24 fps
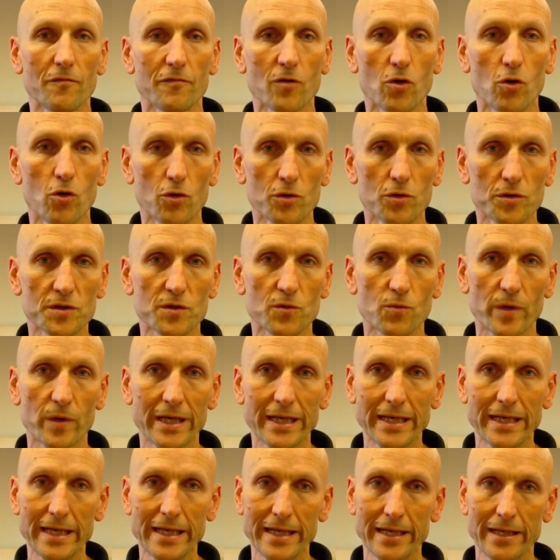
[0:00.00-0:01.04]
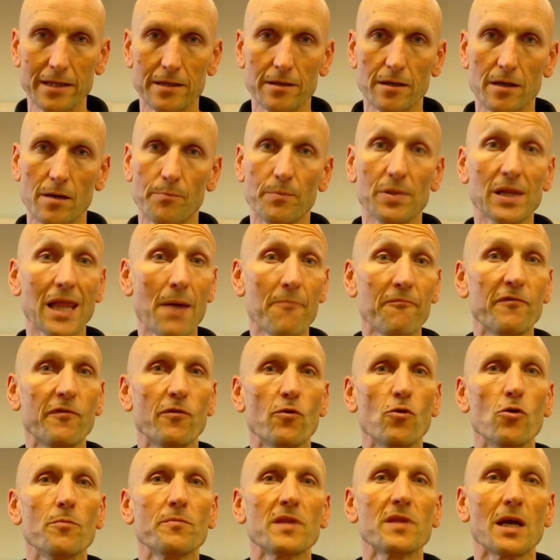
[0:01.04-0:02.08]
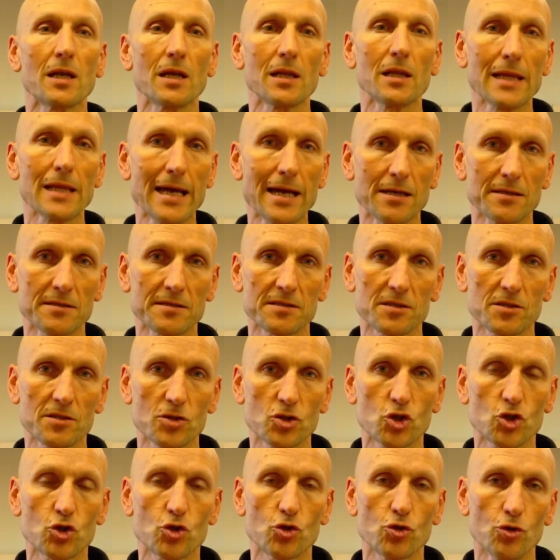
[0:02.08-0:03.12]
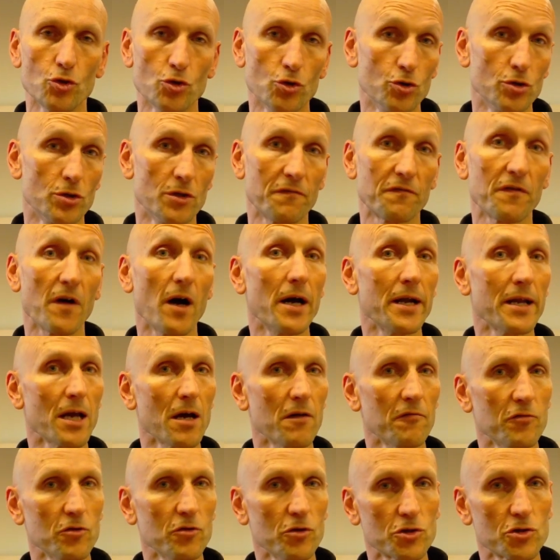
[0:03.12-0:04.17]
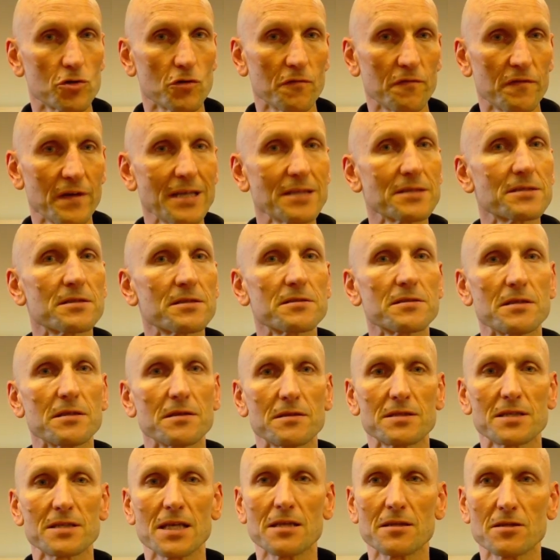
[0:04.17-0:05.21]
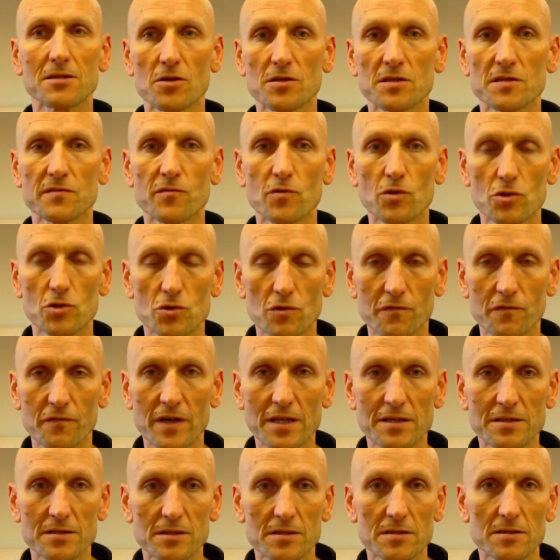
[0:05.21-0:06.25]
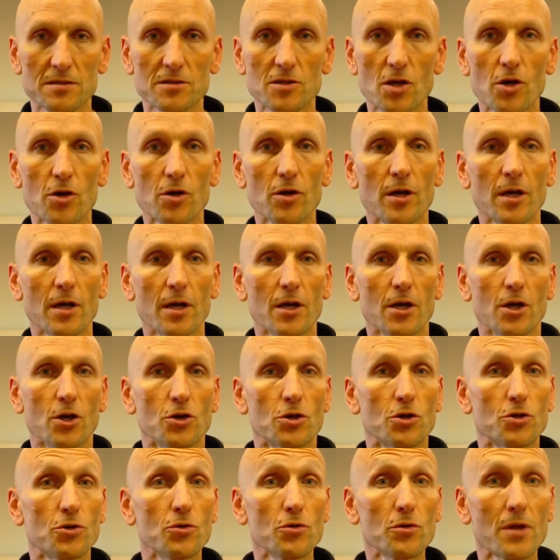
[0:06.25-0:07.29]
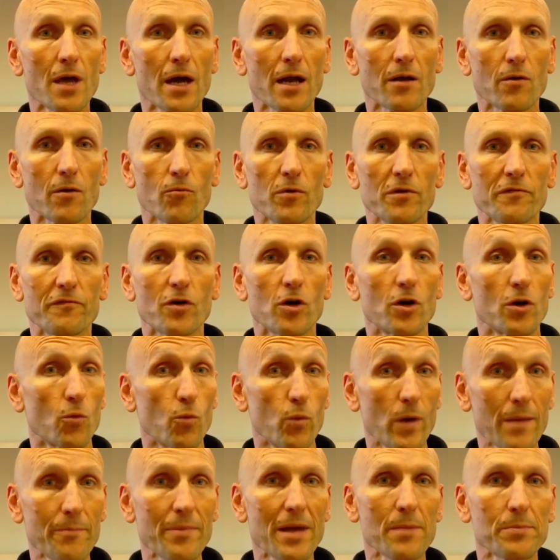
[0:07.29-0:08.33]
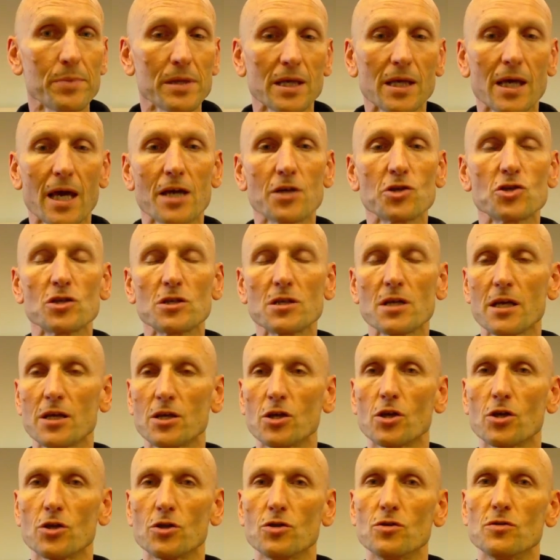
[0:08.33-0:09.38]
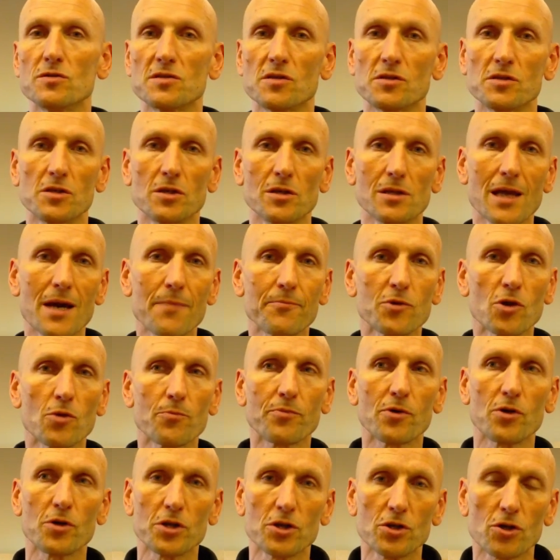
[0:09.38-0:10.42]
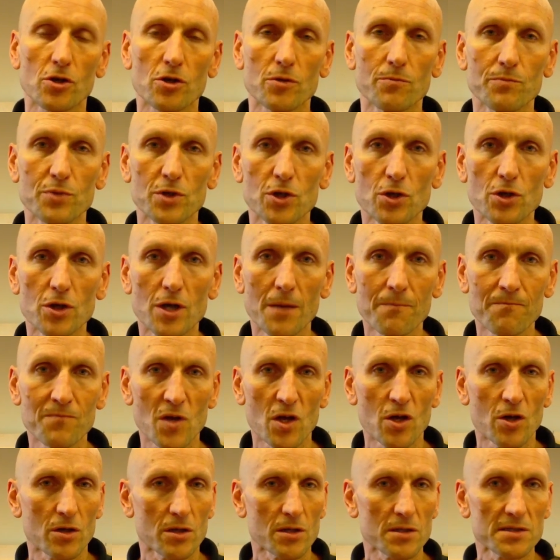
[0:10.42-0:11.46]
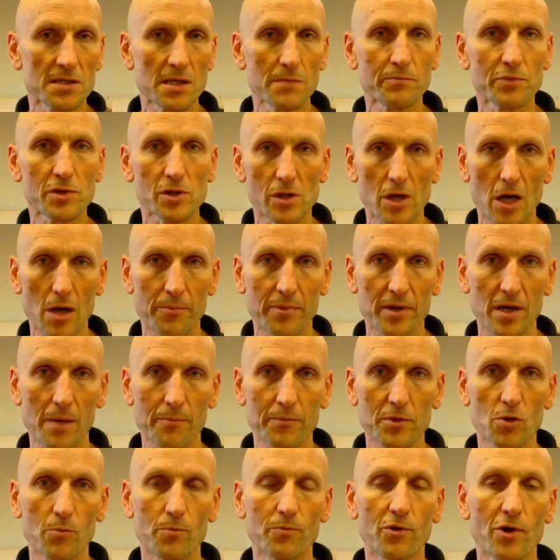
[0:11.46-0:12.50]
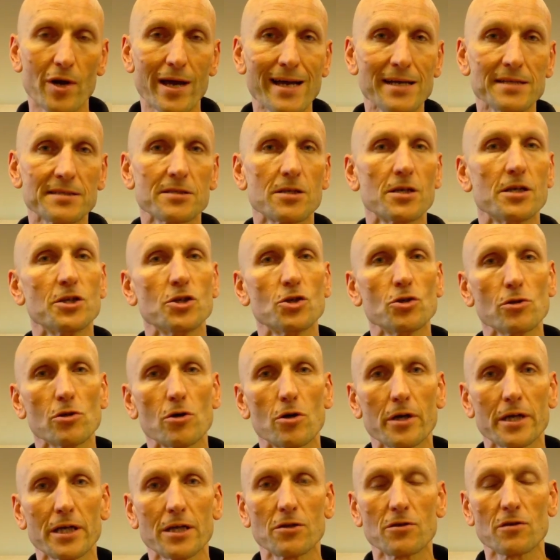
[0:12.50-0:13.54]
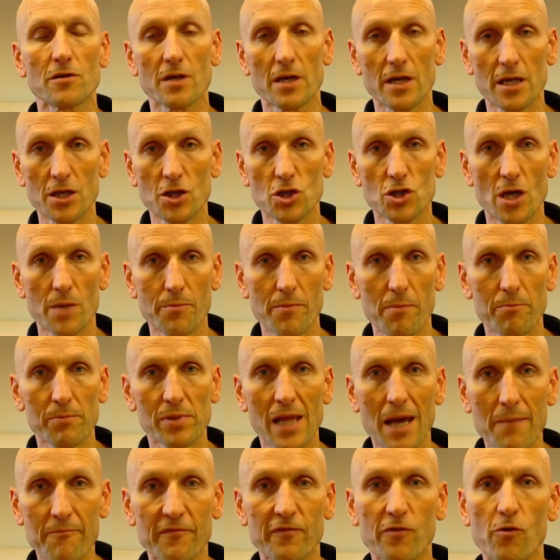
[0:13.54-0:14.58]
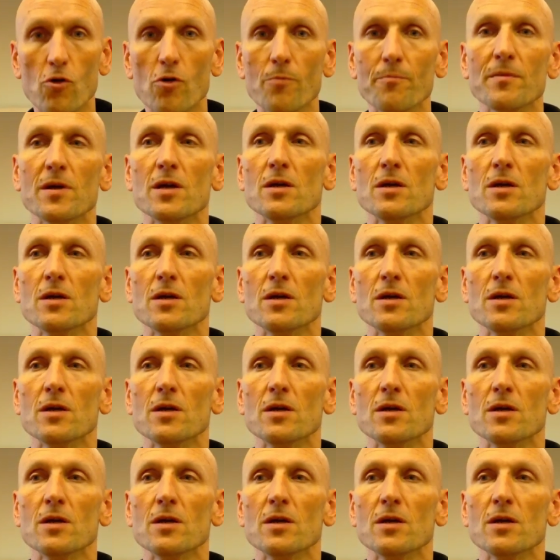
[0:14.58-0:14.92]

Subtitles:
course, we need a platform that allows us to define our virtual fences and set those virtual fences. So to do that, we've got a web application that you can use on your laptop, on your computer. You simply open up your browser and you log into the eShepherd platform.